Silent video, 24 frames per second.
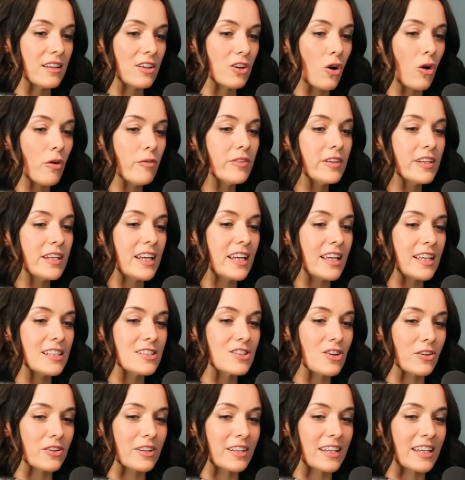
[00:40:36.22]
COVID
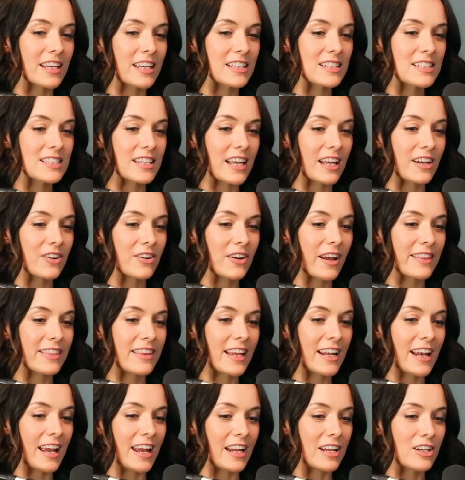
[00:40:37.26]
kids are the kids that are at
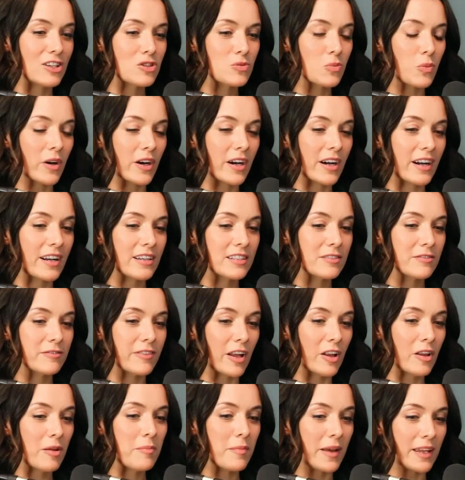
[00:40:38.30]
that age where
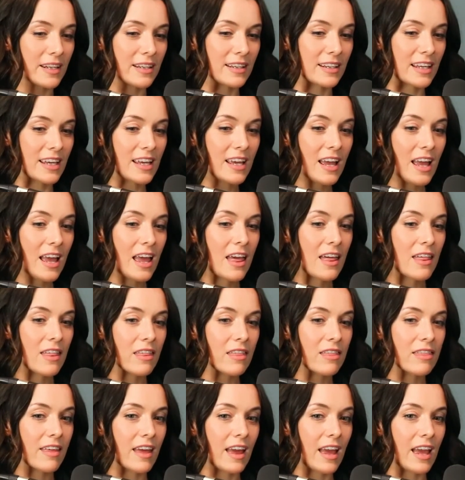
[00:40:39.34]
developmentally
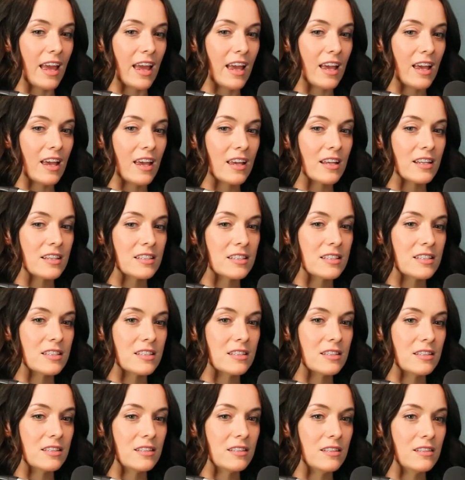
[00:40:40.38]
they
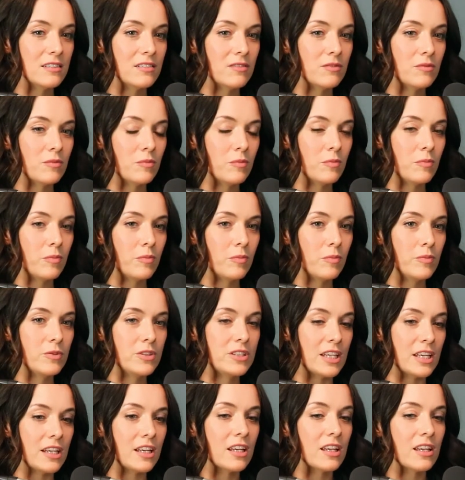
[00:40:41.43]

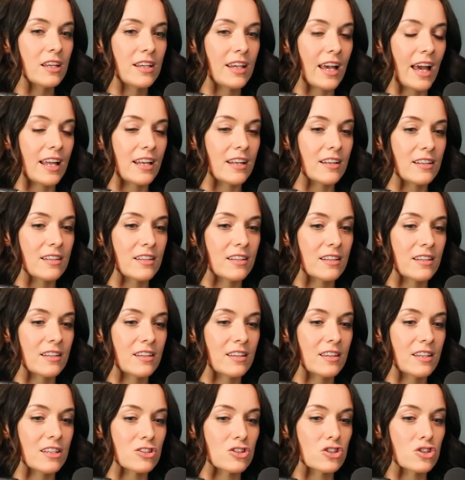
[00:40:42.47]
didn't get
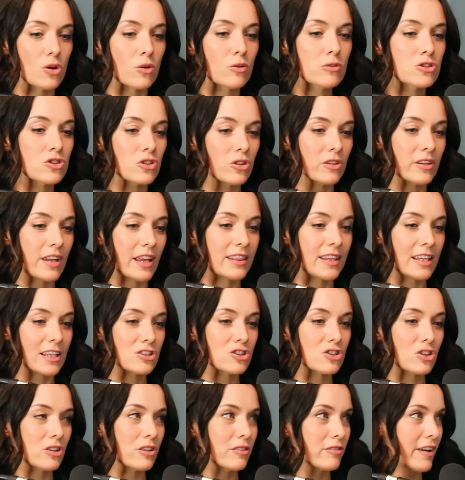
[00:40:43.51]
the social that they
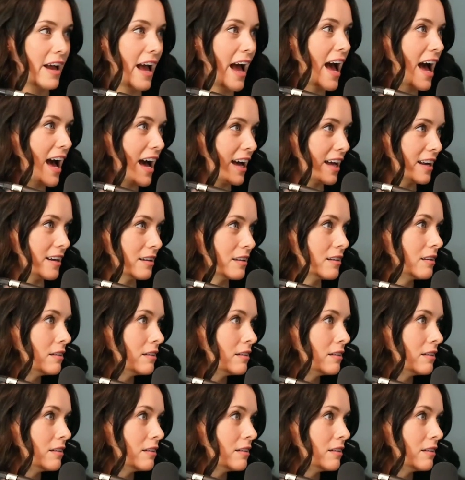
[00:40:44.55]
should have had.